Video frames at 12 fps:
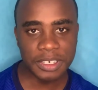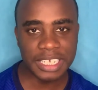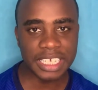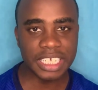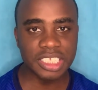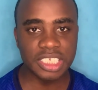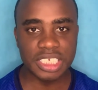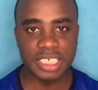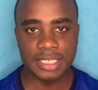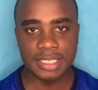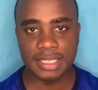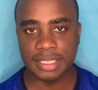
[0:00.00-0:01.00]
three
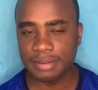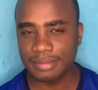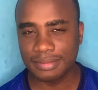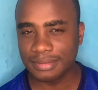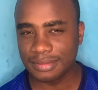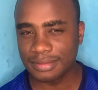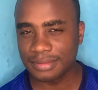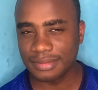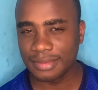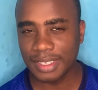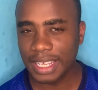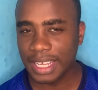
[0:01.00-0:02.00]
inches.
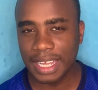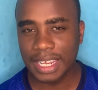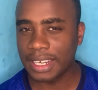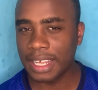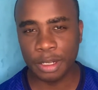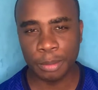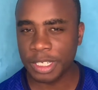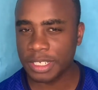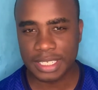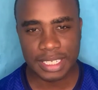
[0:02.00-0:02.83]
That don't make no